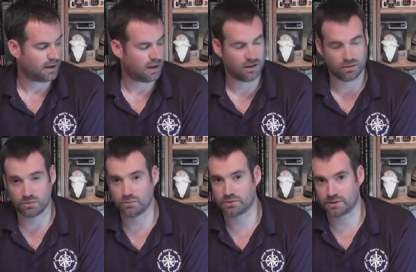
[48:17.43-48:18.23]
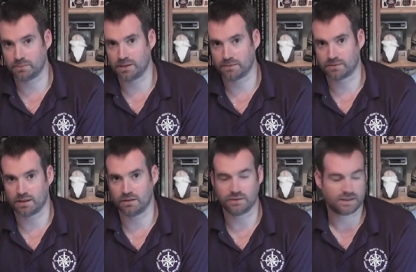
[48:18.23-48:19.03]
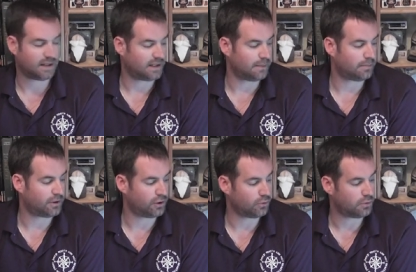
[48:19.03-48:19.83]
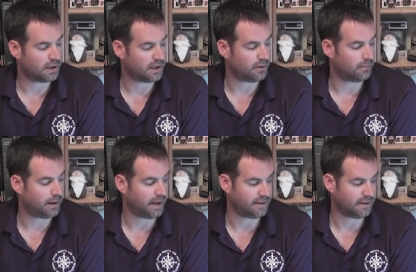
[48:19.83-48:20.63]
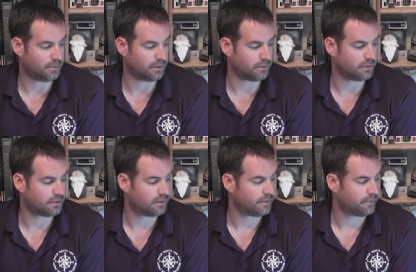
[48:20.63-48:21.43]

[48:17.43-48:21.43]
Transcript: I'll also be able to overtake it purely on painted models.